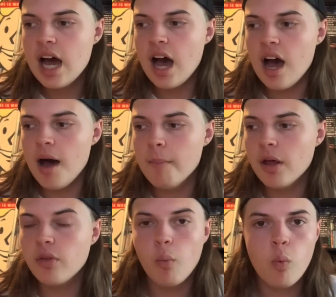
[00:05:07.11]

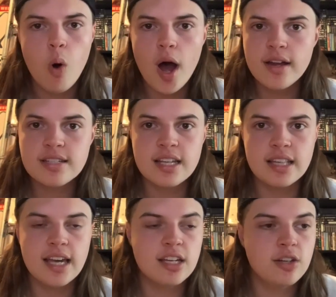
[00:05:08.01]
The worst thing
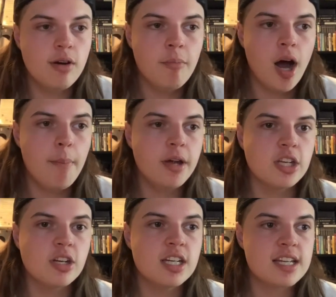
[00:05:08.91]
they can do, in my
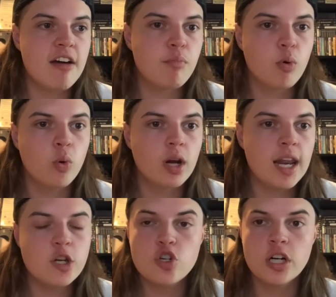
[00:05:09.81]
opinion, is have Braun
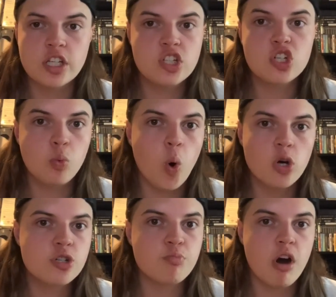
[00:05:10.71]
literally
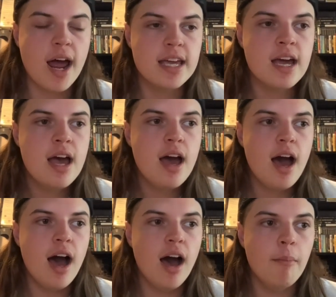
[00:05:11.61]
squash Bray.
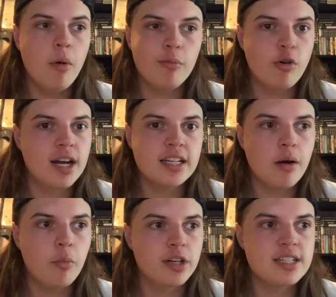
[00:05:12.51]
Really
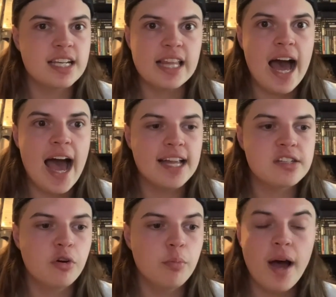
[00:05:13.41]
don't want to see that
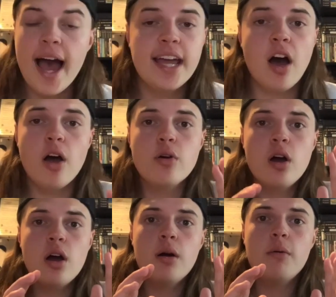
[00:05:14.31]
at all. But hey-ho,
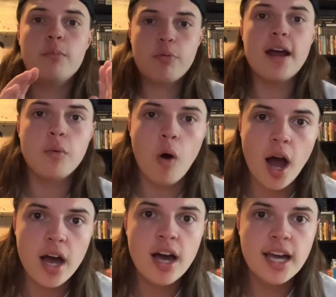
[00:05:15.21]
Bray
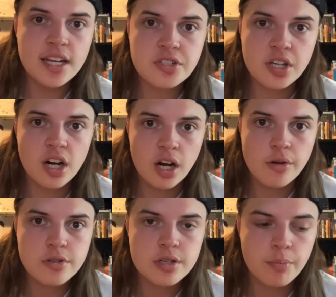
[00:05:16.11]
Wyatt is going to
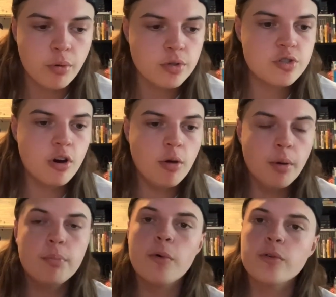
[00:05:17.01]
lose to Braun
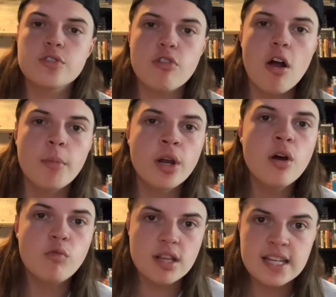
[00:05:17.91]
Strowman. Braun Strowman
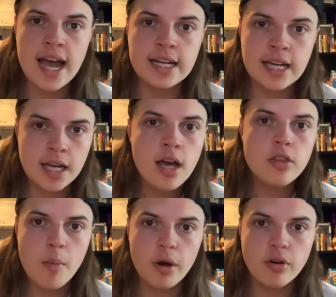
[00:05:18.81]
retaining
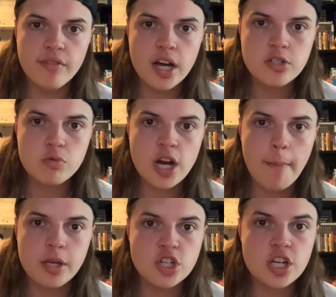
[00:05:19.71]
the Blue Universal
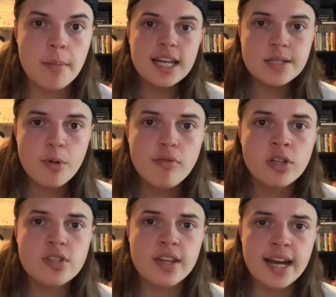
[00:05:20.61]
Championship. Let's move
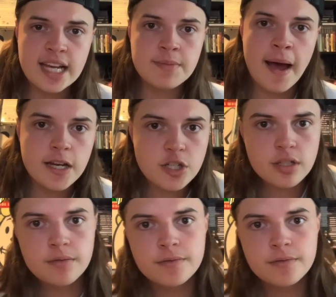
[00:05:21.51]
on to the next match.